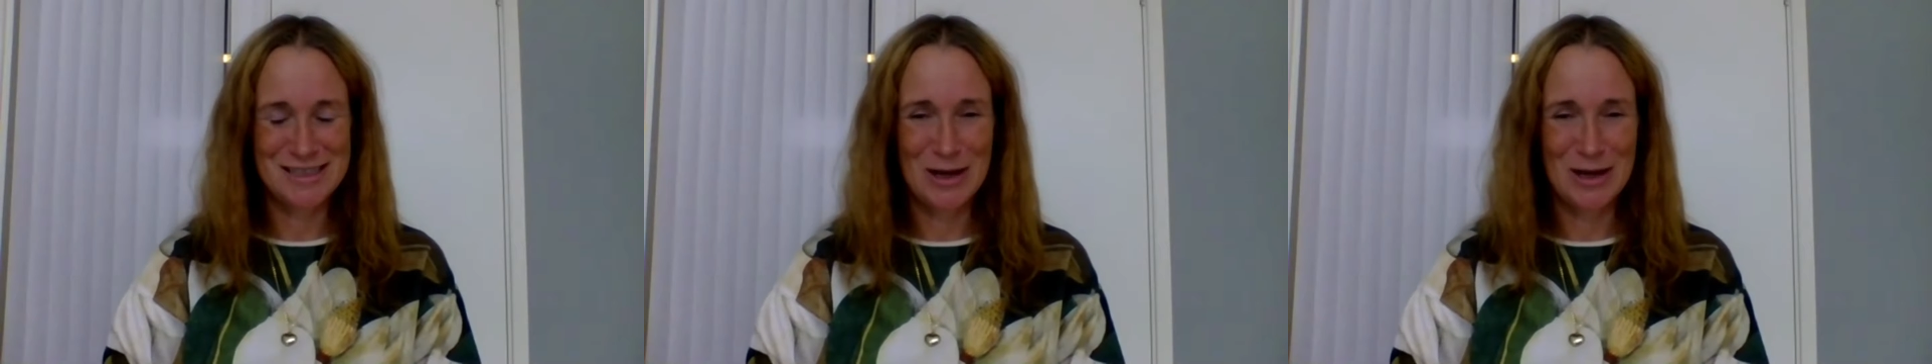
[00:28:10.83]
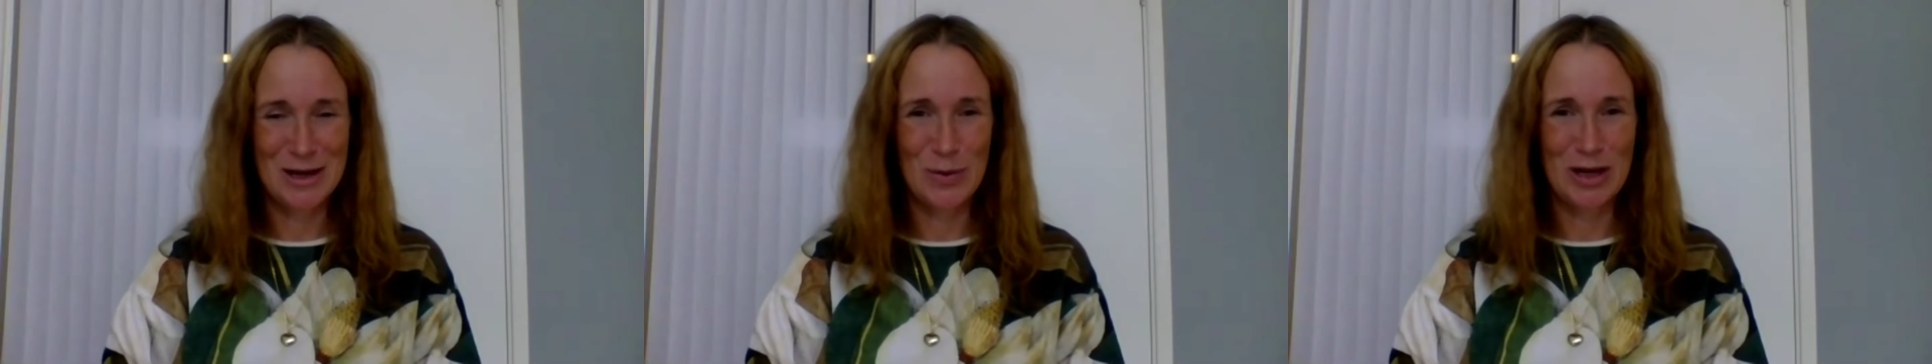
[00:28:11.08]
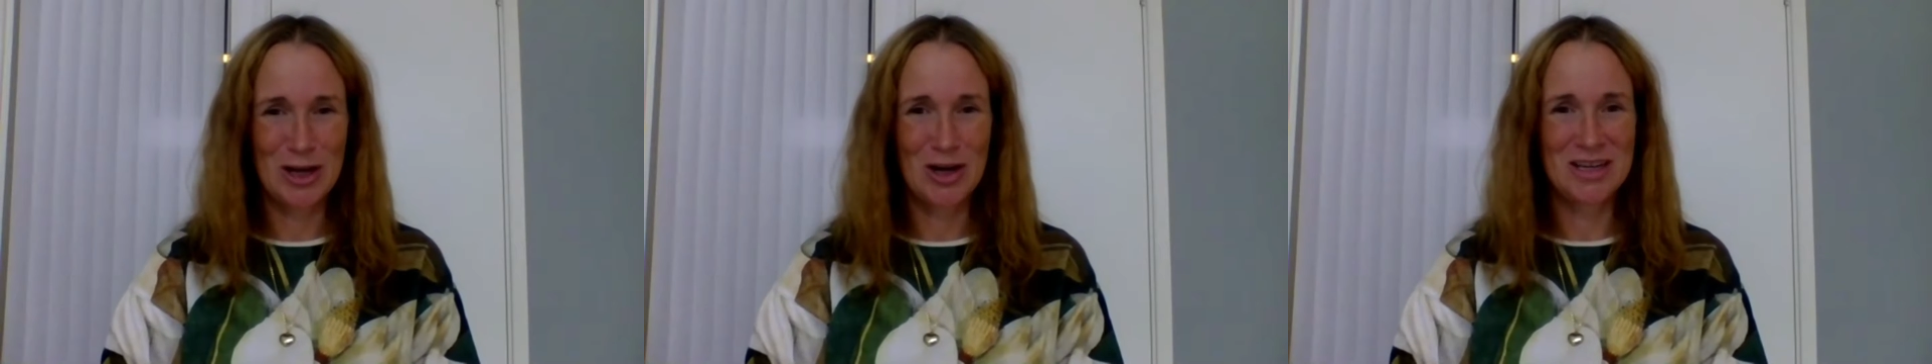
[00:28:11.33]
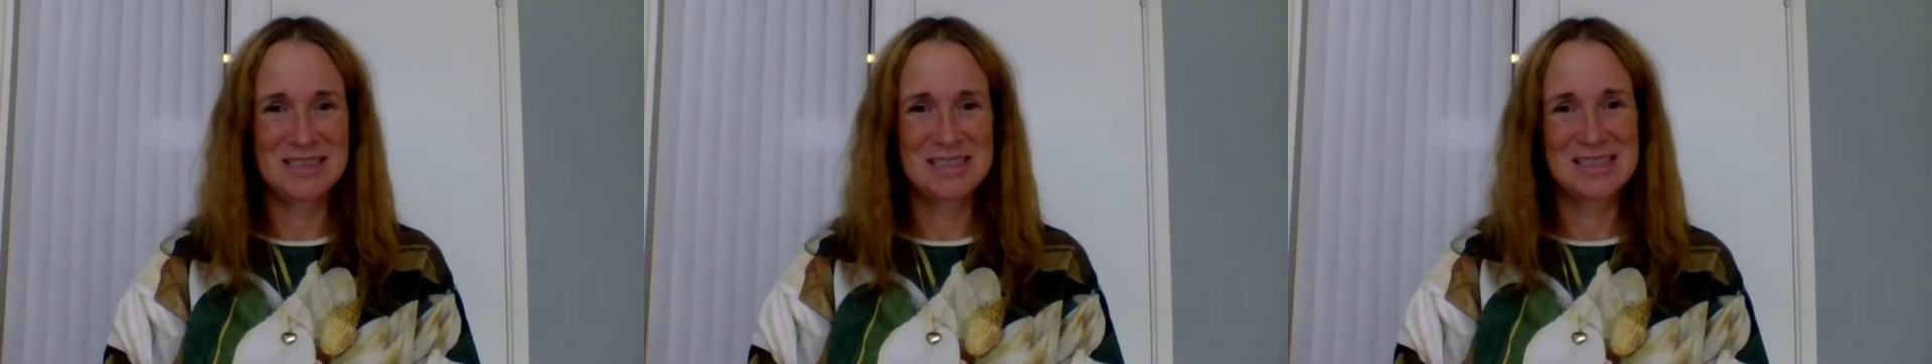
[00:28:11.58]
that we
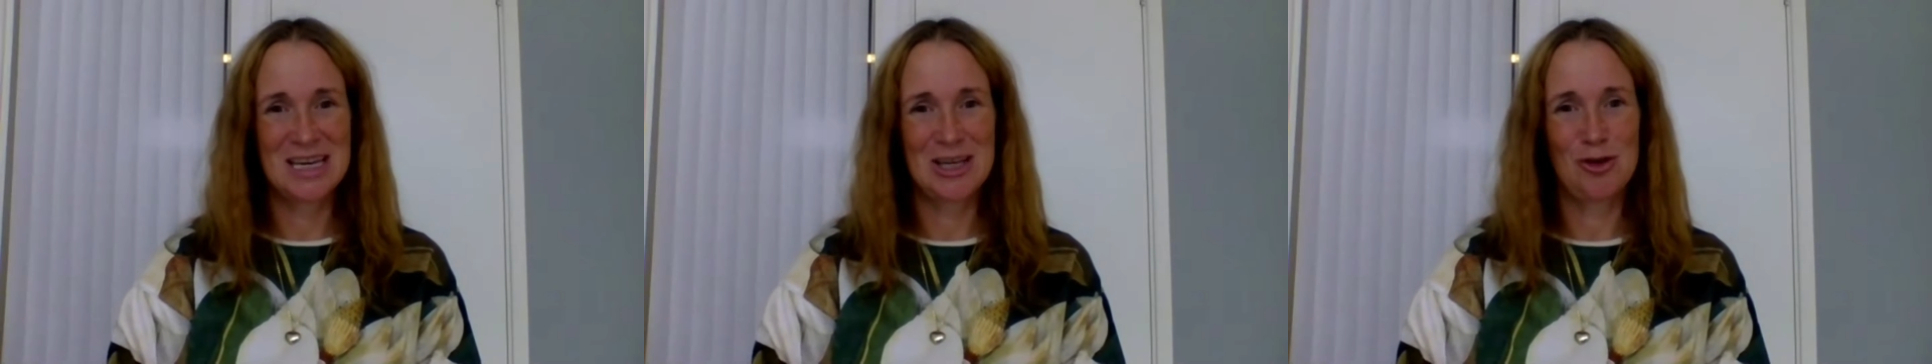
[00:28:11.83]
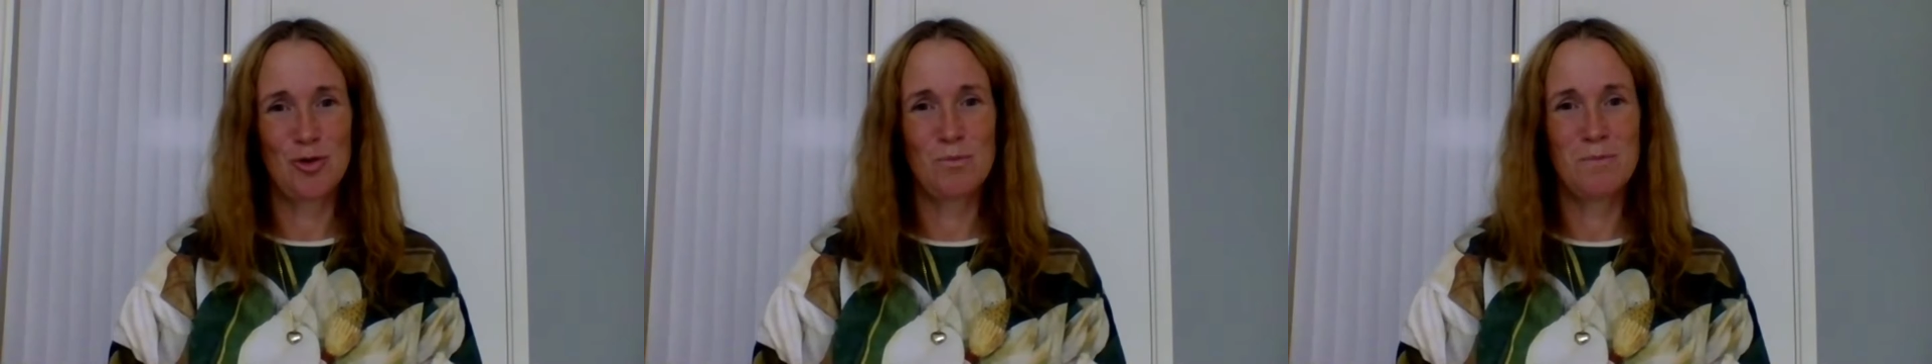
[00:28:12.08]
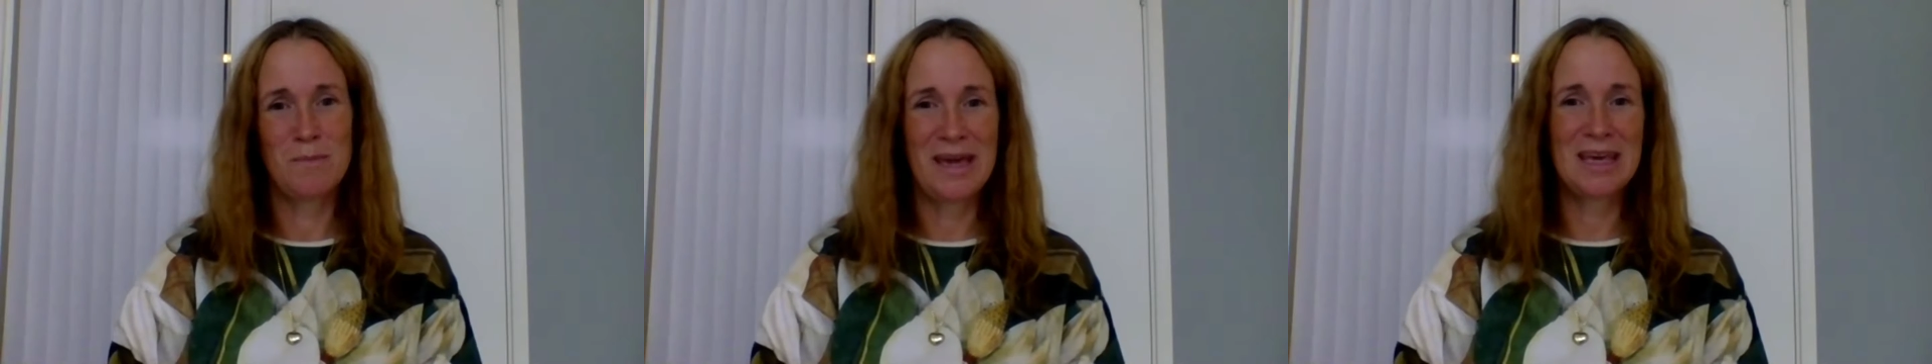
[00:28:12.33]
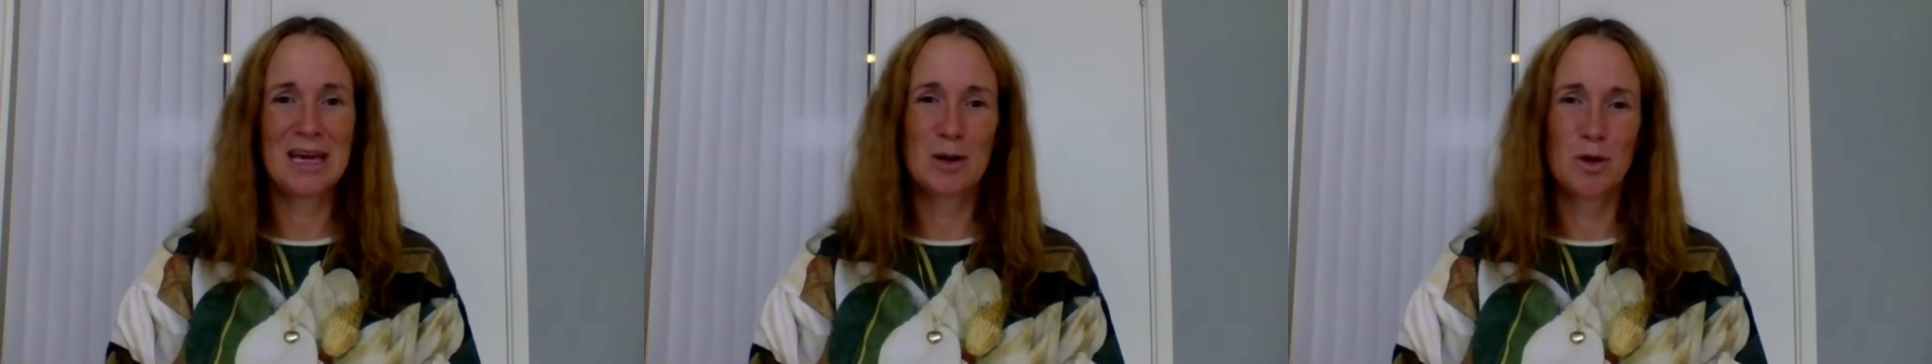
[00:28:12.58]
got is that you
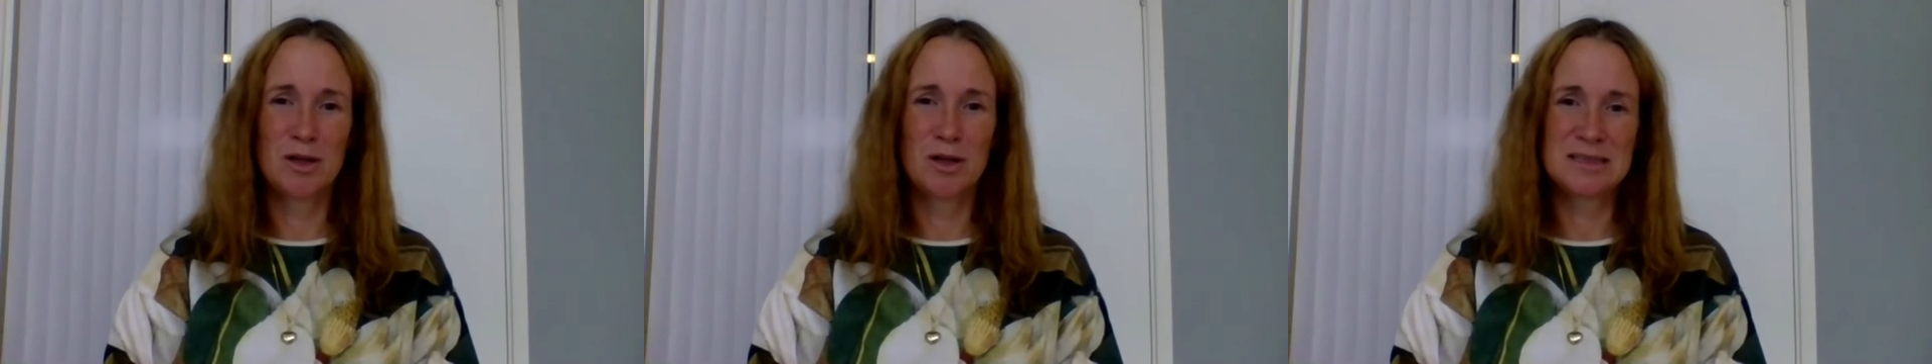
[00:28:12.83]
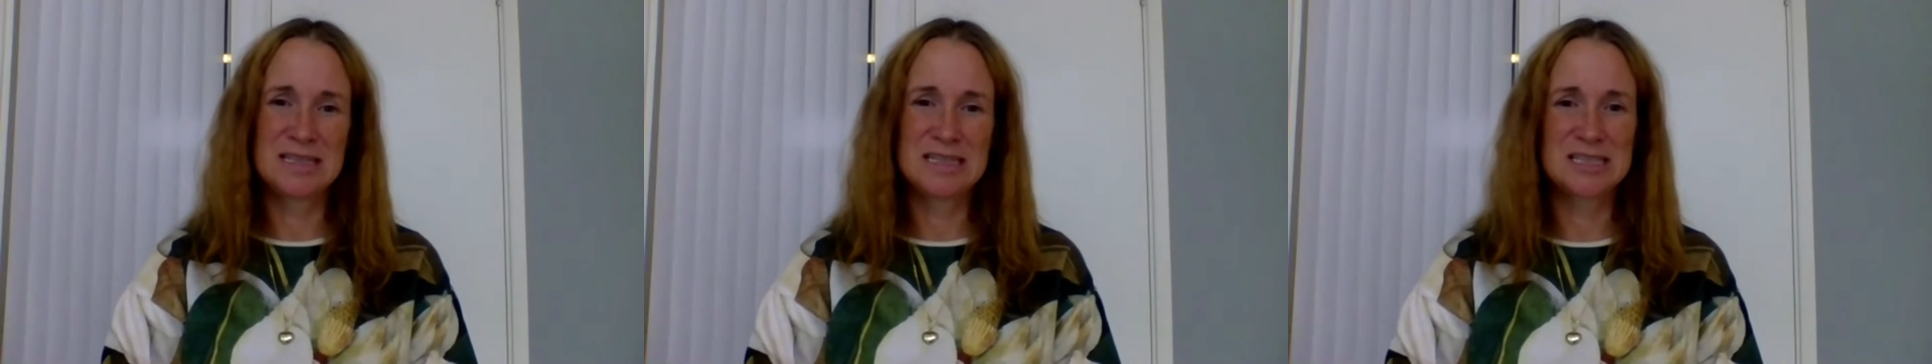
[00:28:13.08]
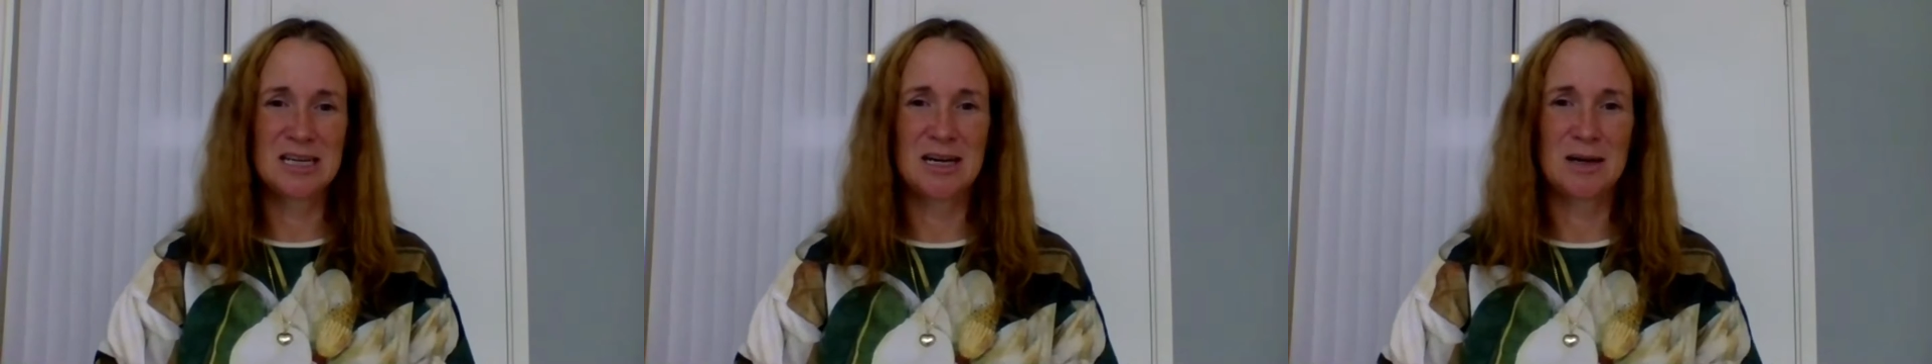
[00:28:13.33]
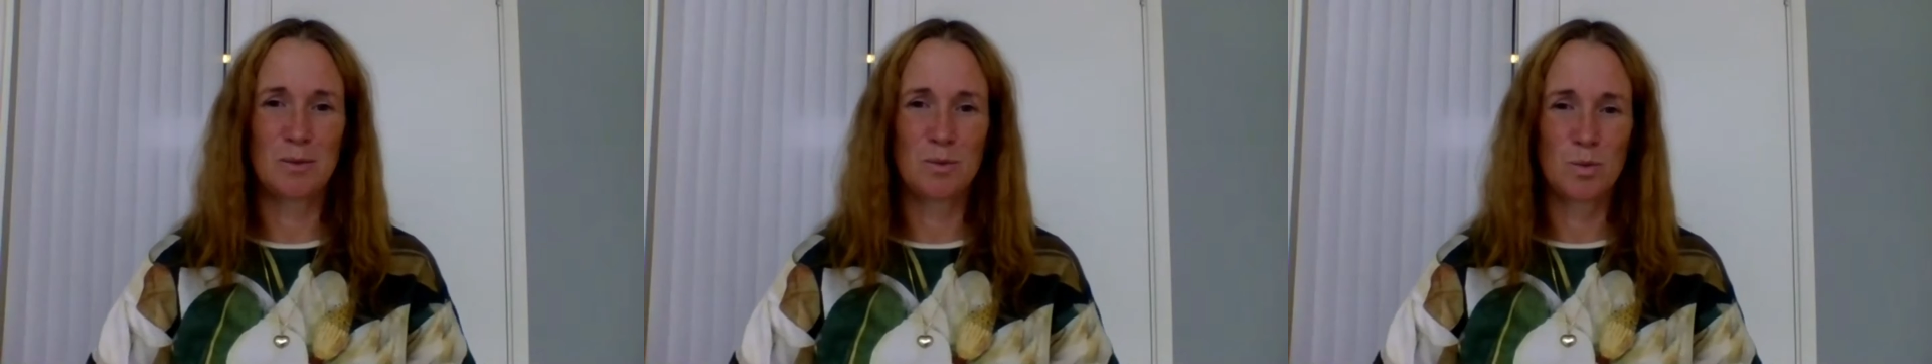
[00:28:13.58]
make it quality
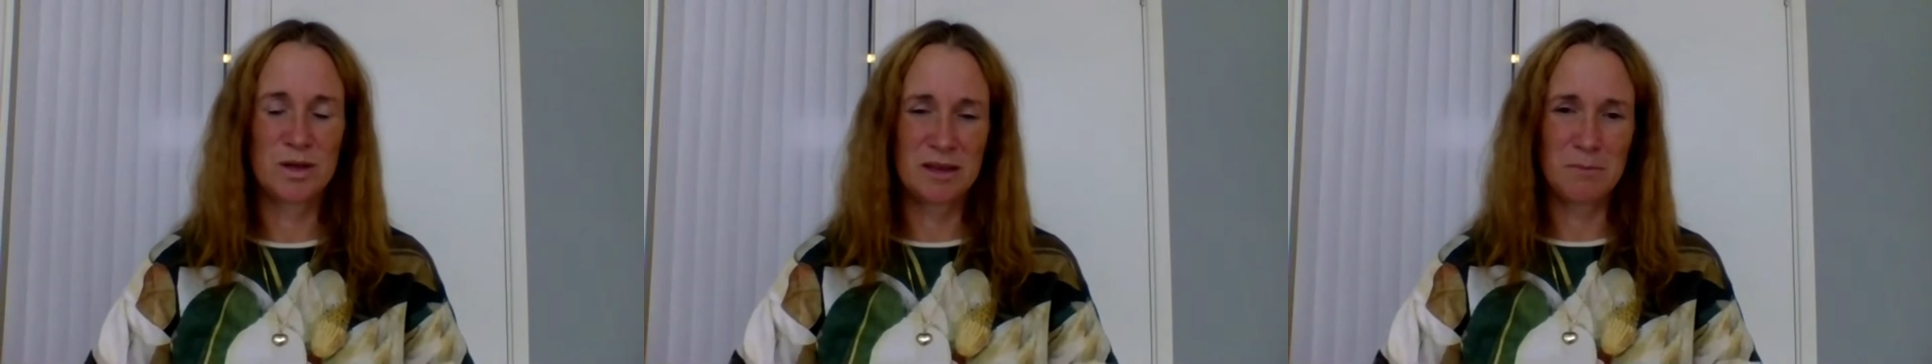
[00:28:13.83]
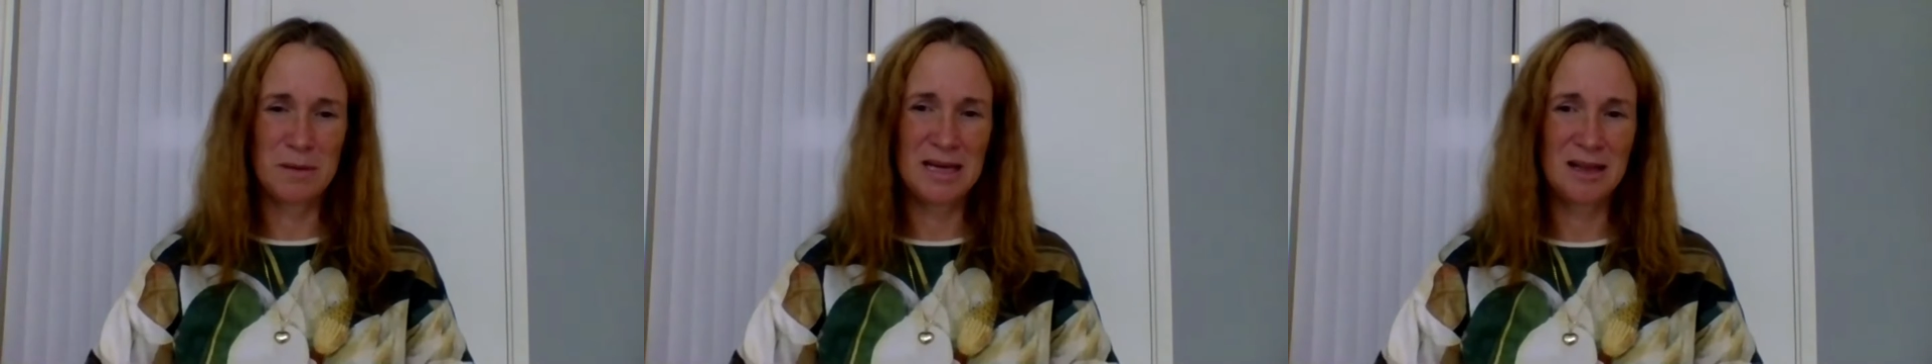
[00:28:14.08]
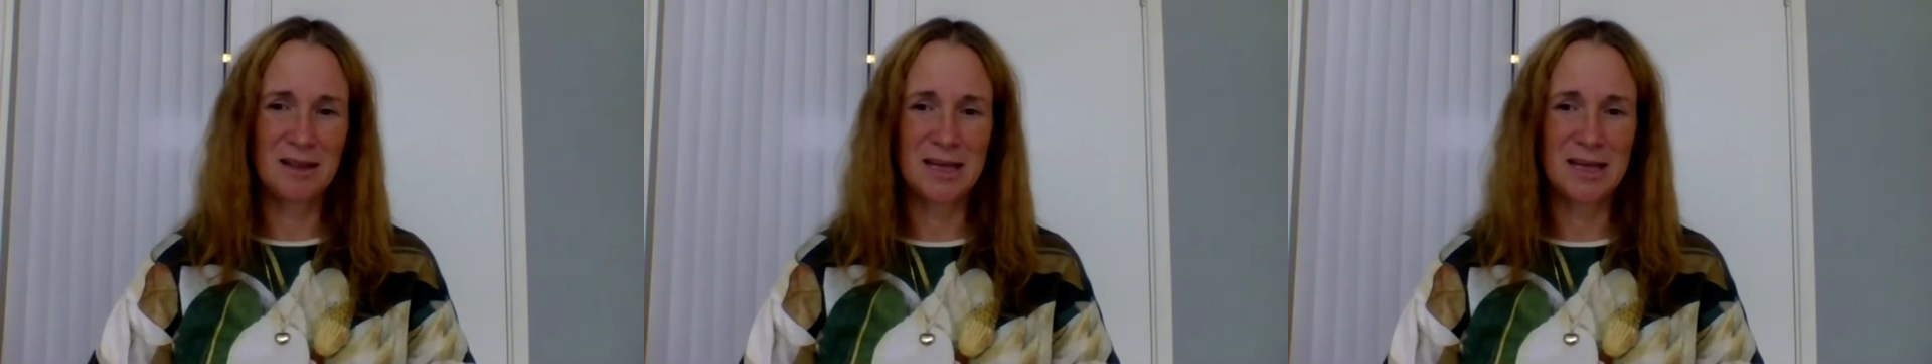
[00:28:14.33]
time with the meal